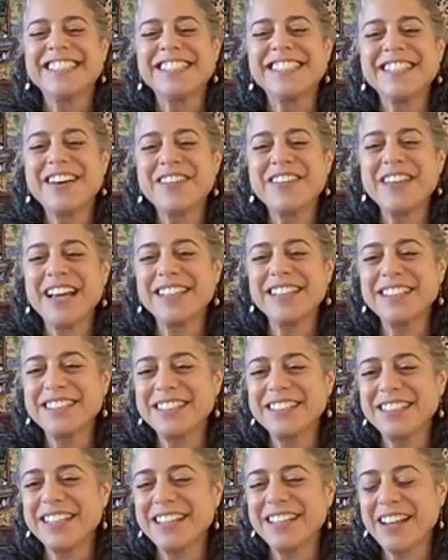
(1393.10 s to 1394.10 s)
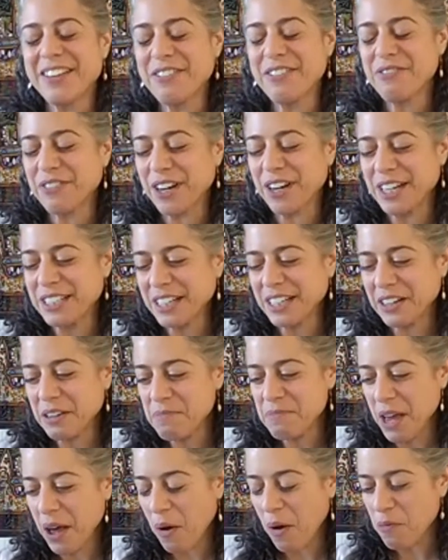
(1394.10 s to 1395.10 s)
so that's another phrase that
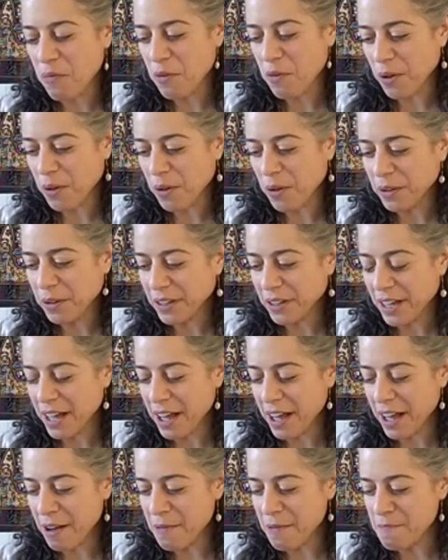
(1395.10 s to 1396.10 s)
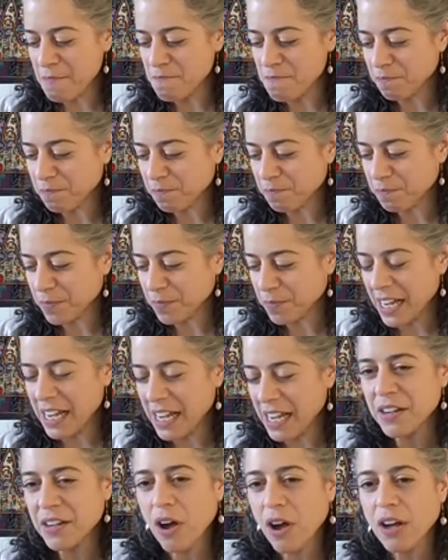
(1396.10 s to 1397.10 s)
can be helpful. Um,
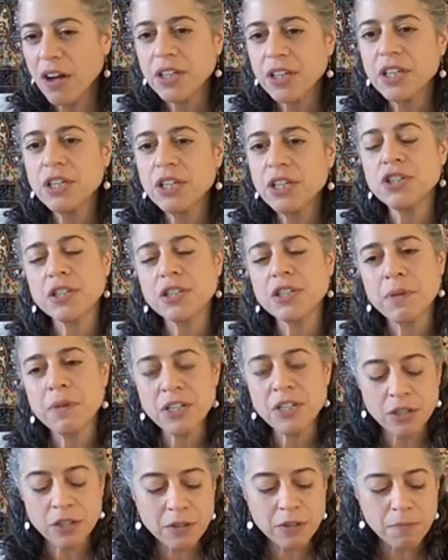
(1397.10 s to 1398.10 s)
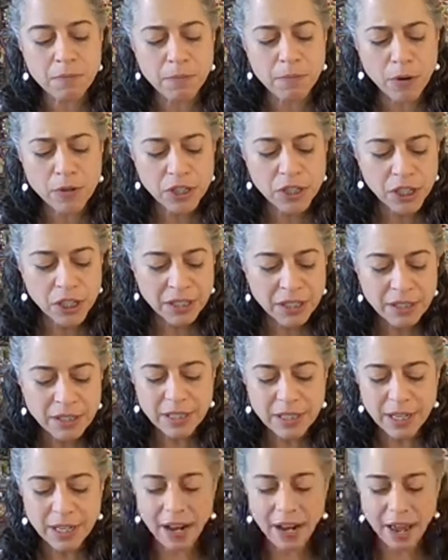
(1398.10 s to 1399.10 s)
and then also, you just mentioned
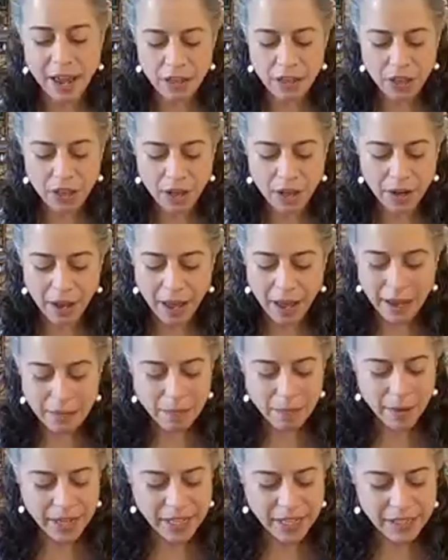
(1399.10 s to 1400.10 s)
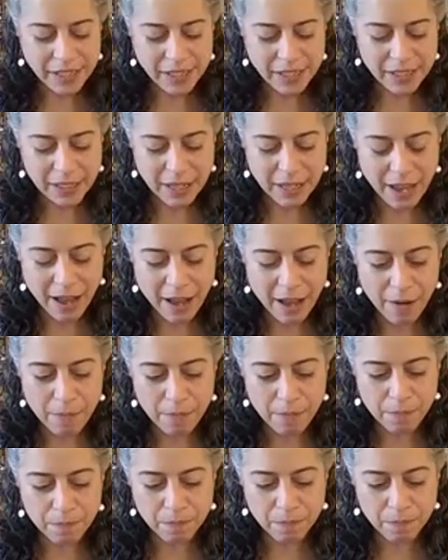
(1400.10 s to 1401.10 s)
emotions, and I thought I might
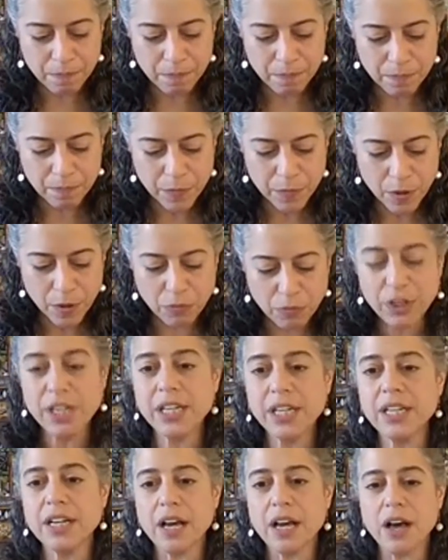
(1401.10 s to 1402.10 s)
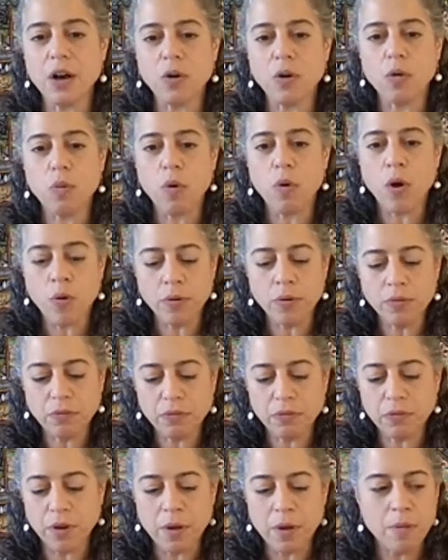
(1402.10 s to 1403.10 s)
um, read a quote
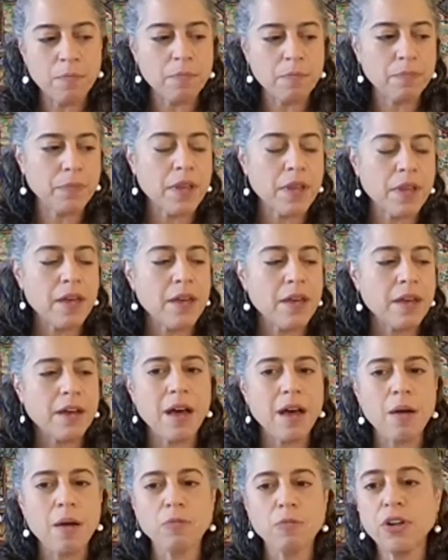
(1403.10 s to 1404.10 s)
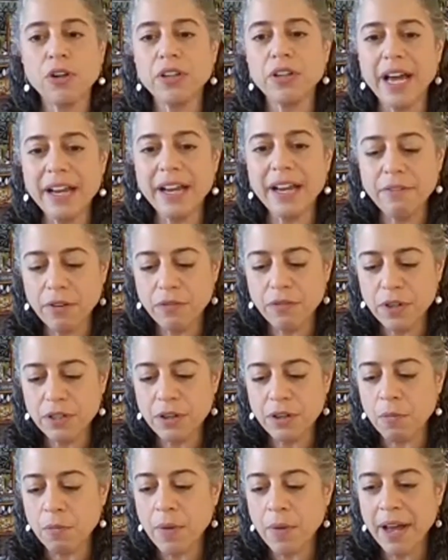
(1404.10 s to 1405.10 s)
from um, real life, if you
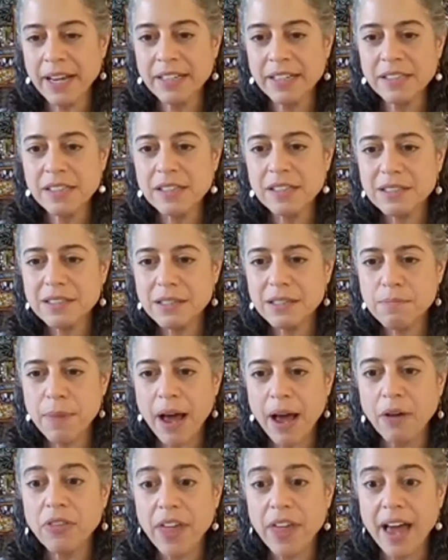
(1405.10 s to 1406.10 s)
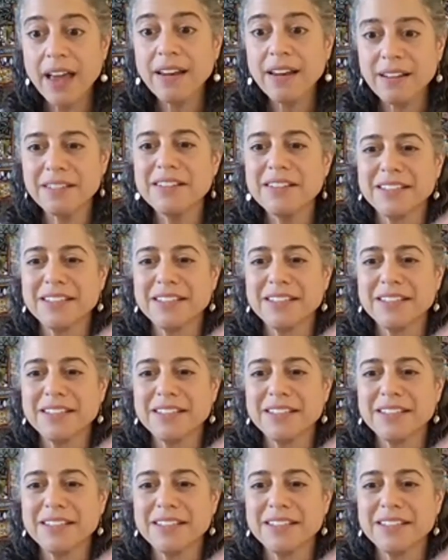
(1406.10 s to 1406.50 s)
don't mind. It's about that.